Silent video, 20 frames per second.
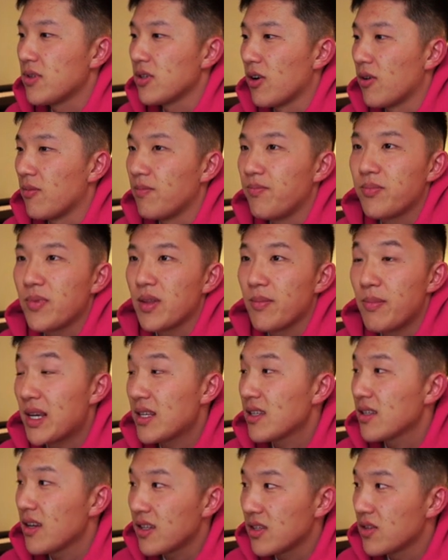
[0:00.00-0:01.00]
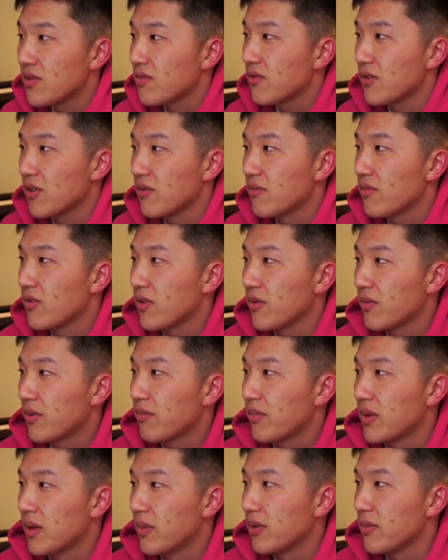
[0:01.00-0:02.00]
so it makes sense for for
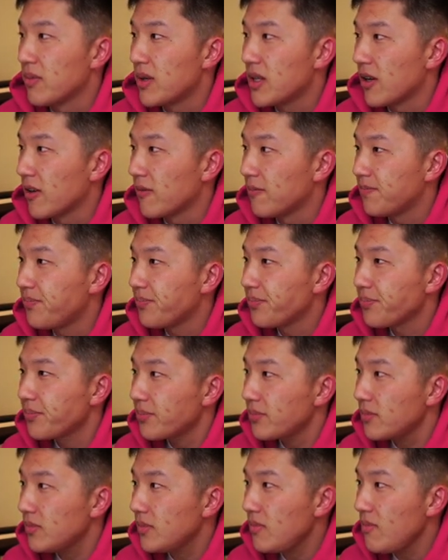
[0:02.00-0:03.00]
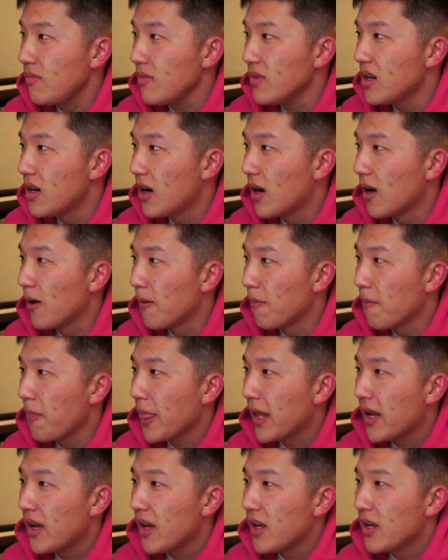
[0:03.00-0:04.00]
people to be there um,
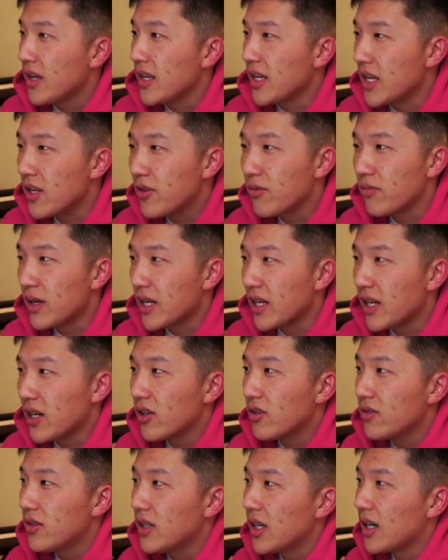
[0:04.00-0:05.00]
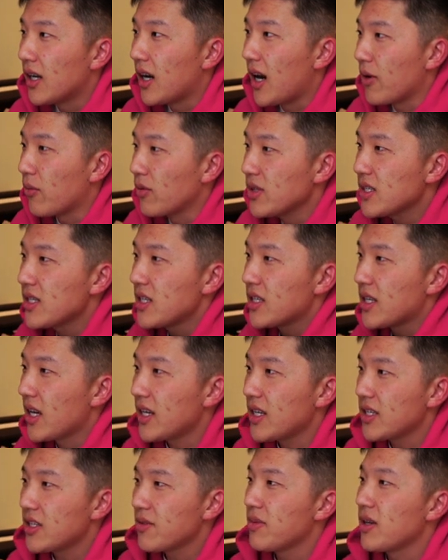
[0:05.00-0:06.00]
ETH Rio, uh, I was
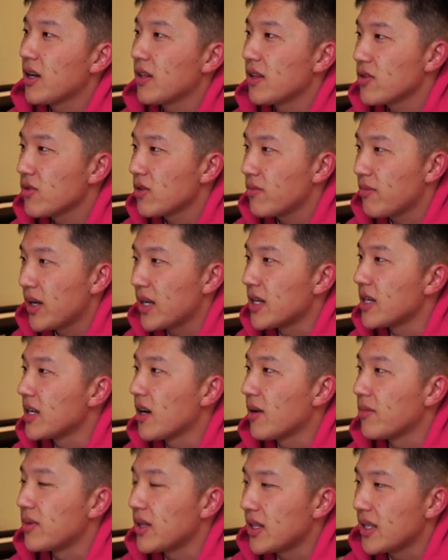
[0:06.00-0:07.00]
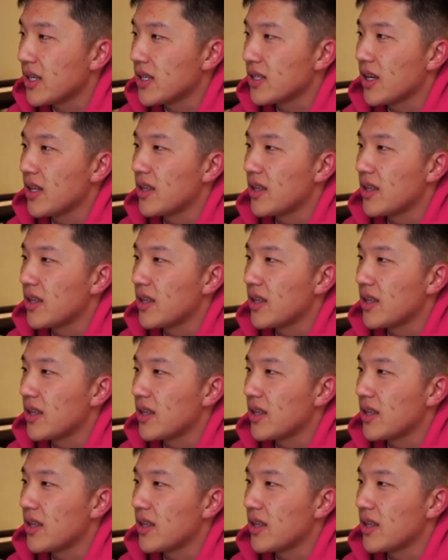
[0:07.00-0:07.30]
intending to be on this one, but I need to update this.